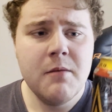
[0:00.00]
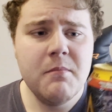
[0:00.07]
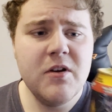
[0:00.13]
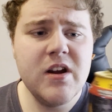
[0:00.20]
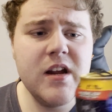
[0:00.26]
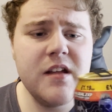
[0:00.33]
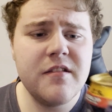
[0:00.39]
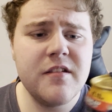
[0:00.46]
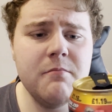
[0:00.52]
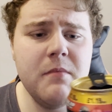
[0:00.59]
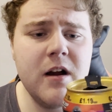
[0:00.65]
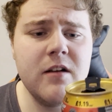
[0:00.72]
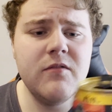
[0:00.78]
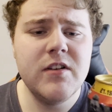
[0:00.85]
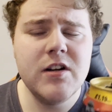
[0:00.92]
But it is
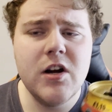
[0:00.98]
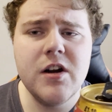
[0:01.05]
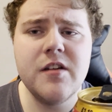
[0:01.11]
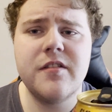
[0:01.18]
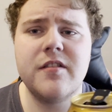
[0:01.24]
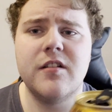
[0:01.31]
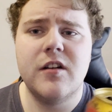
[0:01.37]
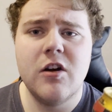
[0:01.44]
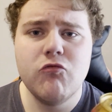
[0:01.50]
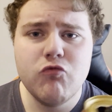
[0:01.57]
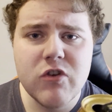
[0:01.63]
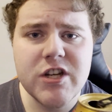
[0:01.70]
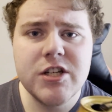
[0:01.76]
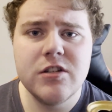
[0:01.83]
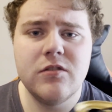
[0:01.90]
among the nicer
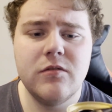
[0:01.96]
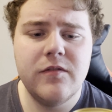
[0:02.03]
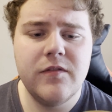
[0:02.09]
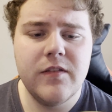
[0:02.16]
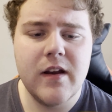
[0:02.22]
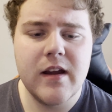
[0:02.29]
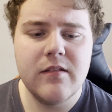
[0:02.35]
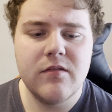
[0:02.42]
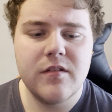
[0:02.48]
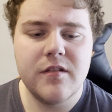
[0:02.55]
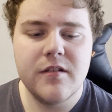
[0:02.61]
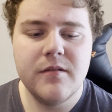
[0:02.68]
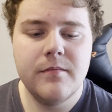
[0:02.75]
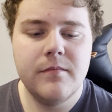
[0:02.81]
original flavours.